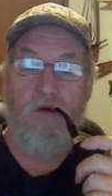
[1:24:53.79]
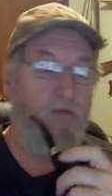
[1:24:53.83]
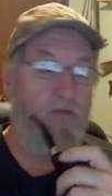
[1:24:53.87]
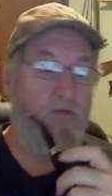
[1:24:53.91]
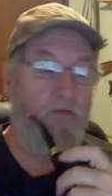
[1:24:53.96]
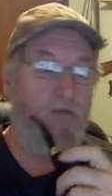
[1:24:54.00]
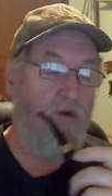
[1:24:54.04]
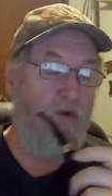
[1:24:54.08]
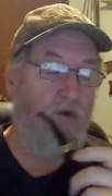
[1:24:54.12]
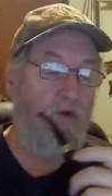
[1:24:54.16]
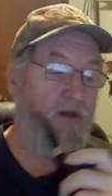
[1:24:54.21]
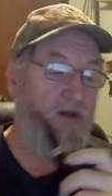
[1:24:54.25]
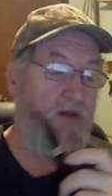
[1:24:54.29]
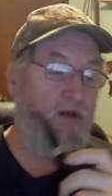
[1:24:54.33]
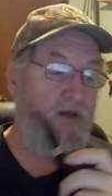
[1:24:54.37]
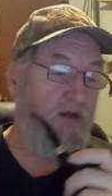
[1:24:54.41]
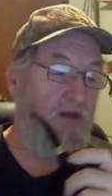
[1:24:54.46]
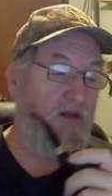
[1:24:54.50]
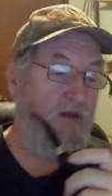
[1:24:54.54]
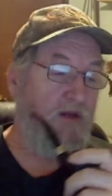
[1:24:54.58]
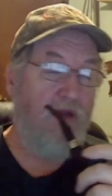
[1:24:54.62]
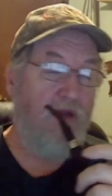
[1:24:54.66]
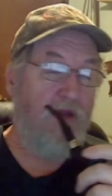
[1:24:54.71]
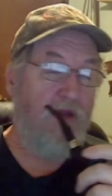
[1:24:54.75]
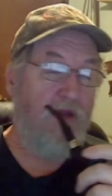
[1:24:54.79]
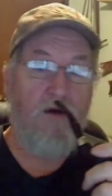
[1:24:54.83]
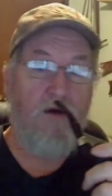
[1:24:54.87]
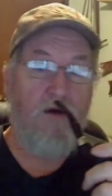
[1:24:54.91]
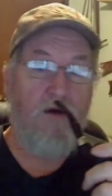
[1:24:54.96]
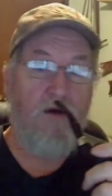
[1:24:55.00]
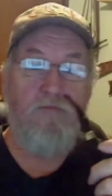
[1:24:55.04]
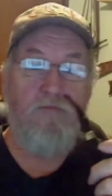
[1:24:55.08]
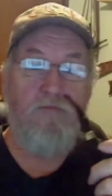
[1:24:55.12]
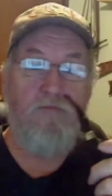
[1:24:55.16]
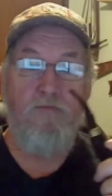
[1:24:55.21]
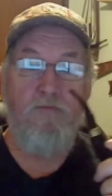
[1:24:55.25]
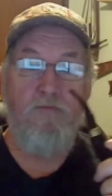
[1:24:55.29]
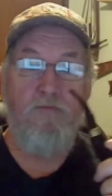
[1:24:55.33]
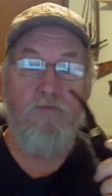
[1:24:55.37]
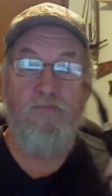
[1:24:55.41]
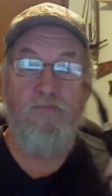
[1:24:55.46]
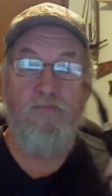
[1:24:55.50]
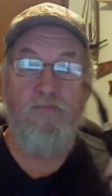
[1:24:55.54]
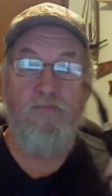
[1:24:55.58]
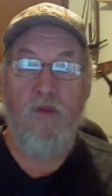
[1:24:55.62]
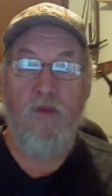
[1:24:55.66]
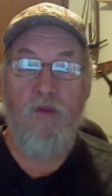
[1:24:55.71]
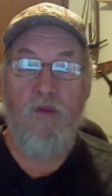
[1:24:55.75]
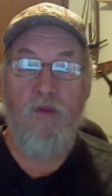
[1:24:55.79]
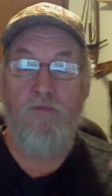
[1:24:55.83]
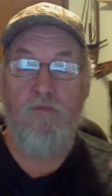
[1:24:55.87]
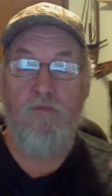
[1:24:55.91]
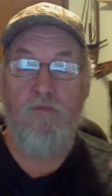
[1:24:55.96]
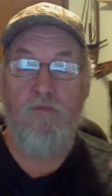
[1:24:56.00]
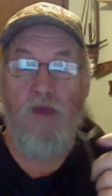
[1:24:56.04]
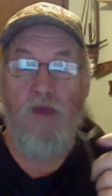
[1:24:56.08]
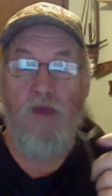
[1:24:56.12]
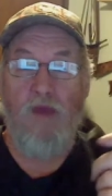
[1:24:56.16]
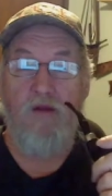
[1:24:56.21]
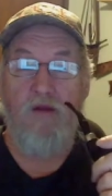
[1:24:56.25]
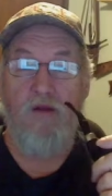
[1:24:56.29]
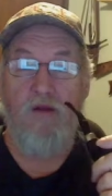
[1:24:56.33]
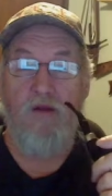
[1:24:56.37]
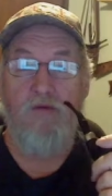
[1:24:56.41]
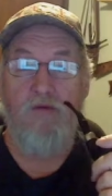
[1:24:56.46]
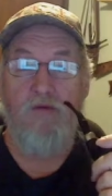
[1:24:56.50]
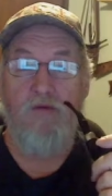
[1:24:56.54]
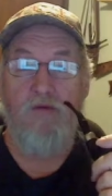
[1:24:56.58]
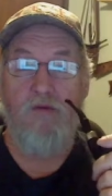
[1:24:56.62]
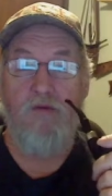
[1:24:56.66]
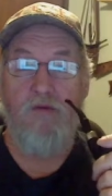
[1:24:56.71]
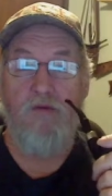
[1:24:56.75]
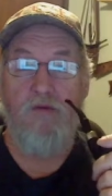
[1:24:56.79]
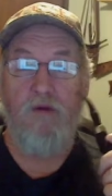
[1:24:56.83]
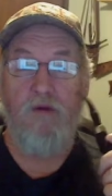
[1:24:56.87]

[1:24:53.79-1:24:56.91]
when I did that Peterson